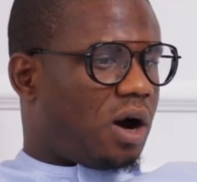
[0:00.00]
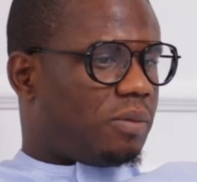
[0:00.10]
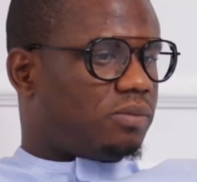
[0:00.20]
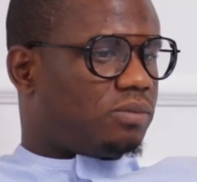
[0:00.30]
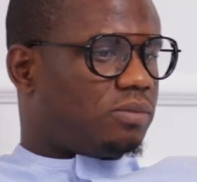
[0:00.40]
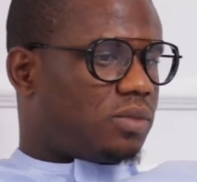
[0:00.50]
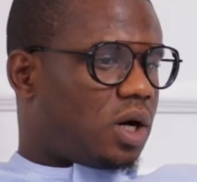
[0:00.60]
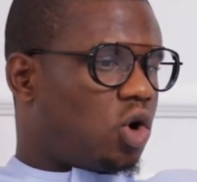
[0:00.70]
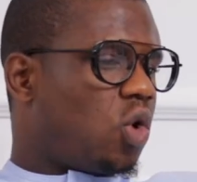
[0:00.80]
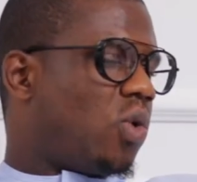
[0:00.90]

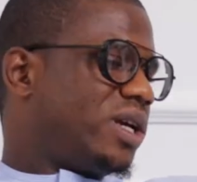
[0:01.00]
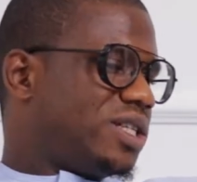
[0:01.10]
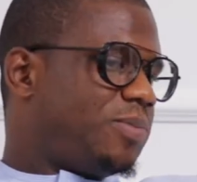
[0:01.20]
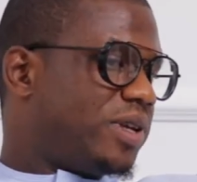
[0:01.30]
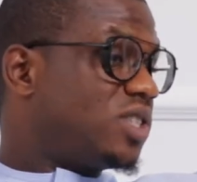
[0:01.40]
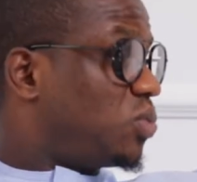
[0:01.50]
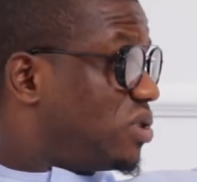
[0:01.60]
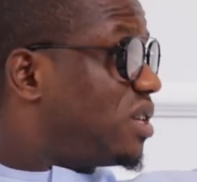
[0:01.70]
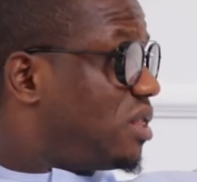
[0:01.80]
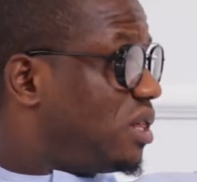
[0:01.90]
um, uh, co-working spaces
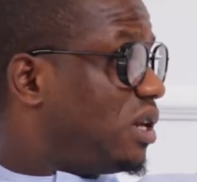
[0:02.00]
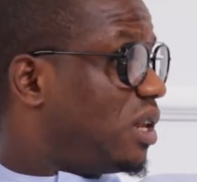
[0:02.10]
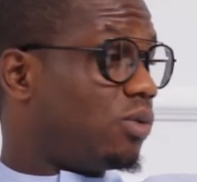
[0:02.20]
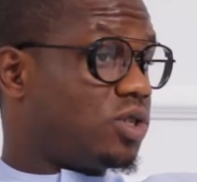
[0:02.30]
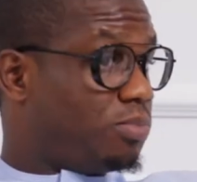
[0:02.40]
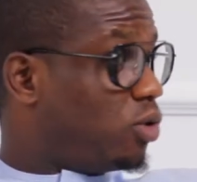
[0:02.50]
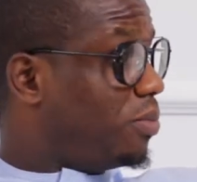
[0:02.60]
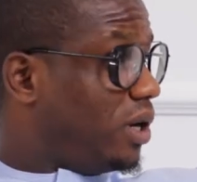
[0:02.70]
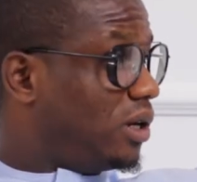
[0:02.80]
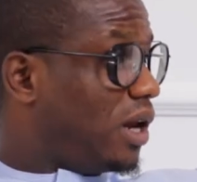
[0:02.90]
was a thing that was
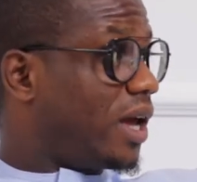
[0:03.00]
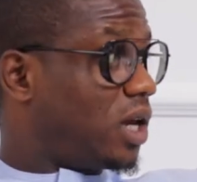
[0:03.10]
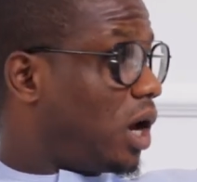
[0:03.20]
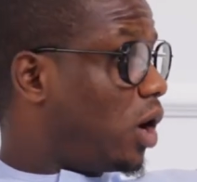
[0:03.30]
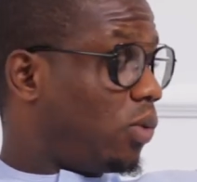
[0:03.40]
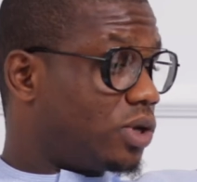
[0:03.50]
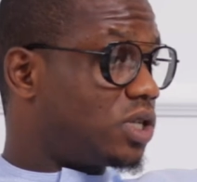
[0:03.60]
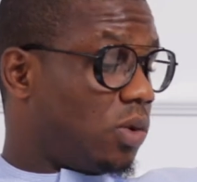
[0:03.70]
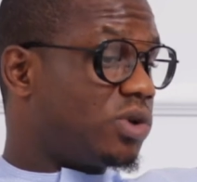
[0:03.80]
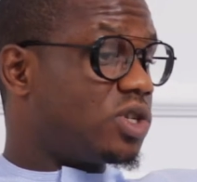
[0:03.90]
booming. It was like, already a it thing.
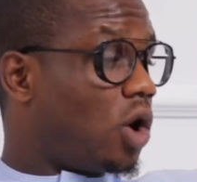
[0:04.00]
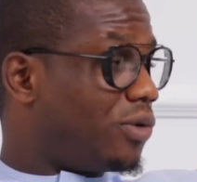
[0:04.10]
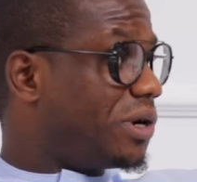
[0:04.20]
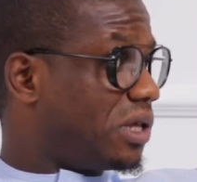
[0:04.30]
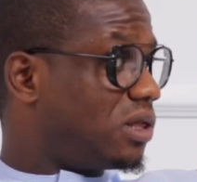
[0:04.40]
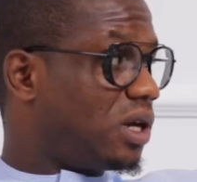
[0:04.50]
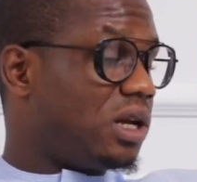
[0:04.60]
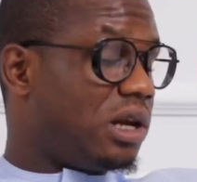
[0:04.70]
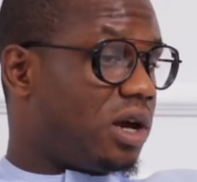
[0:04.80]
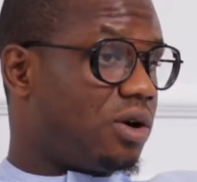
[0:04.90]
Was, it yeah. was already a
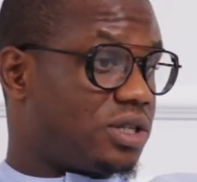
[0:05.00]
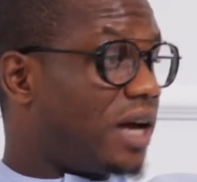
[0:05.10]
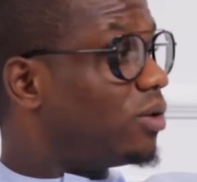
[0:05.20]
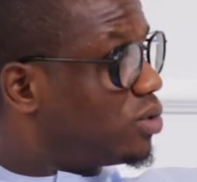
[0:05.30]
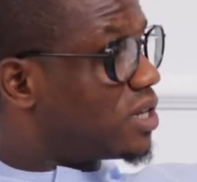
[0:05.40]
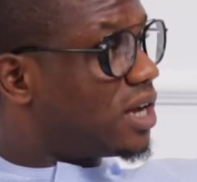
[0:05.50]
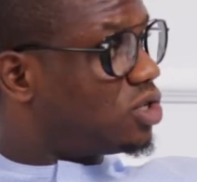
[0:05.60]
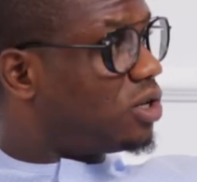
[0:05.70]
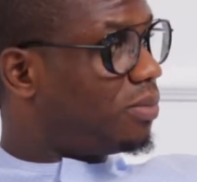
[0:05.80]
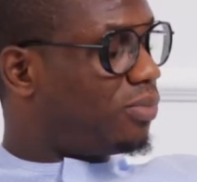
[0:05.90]
thing in Lagos Lagos, and it was
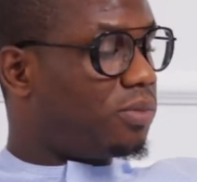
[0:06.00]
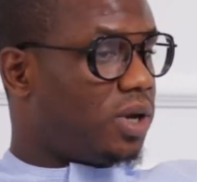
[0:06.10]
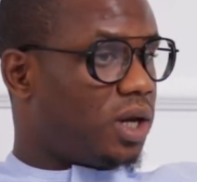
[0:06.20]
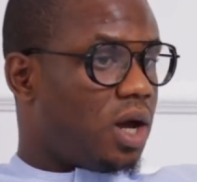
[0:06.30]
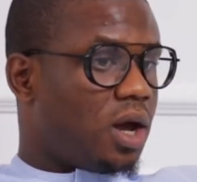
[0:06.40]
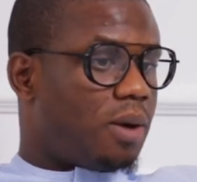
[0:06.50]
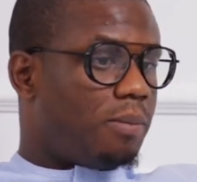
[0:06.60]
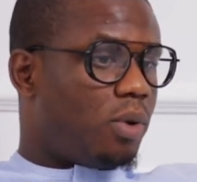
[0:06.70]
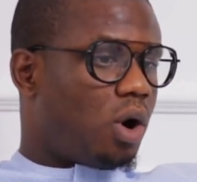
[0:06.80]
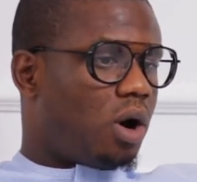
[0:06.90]
actually booming.
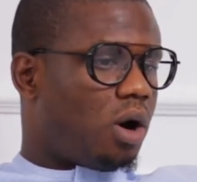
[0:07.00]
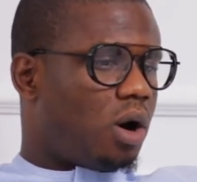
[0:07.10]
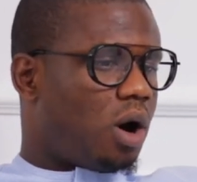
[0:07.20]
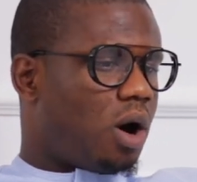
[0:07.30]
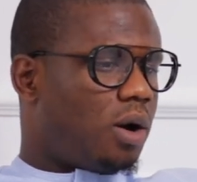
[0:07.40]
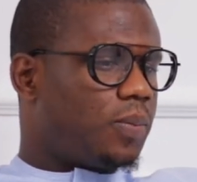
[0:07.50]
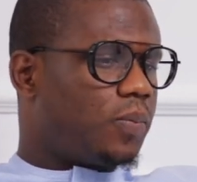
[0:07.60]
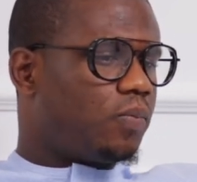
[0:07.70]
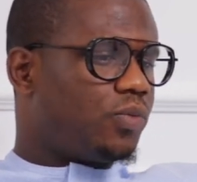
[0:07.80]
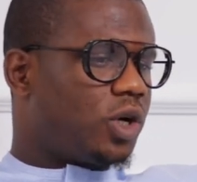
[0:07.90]
But
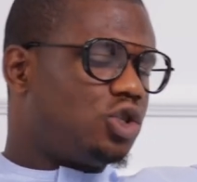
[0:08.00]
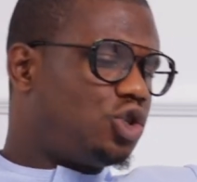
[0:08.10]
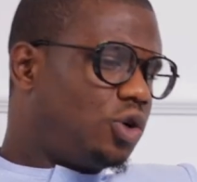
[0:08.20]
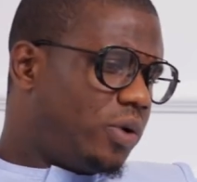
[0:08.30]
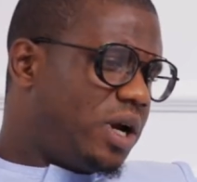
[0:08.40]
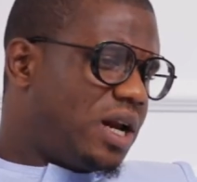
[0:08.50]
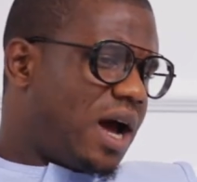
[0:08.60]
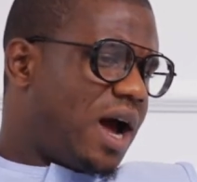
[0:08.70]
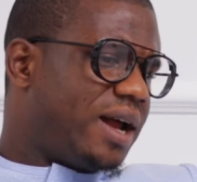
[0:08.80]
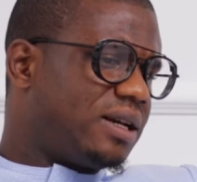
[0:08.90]
um,
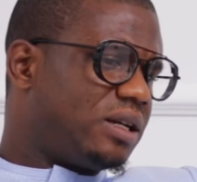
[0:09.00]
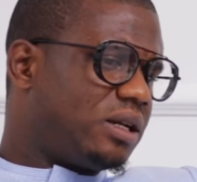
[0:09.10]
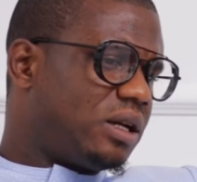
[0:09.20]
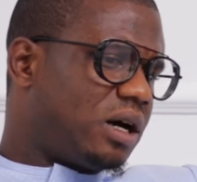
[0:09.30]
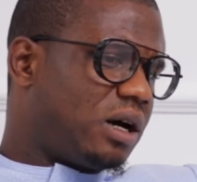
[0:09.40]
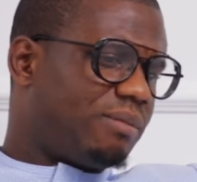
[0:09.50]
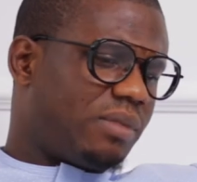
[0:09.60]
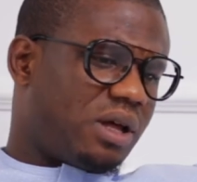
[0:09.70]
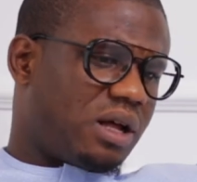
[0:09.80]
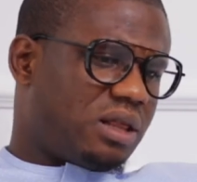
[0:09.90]
during and
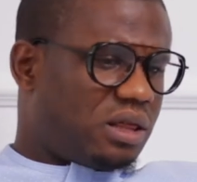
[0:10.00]
um,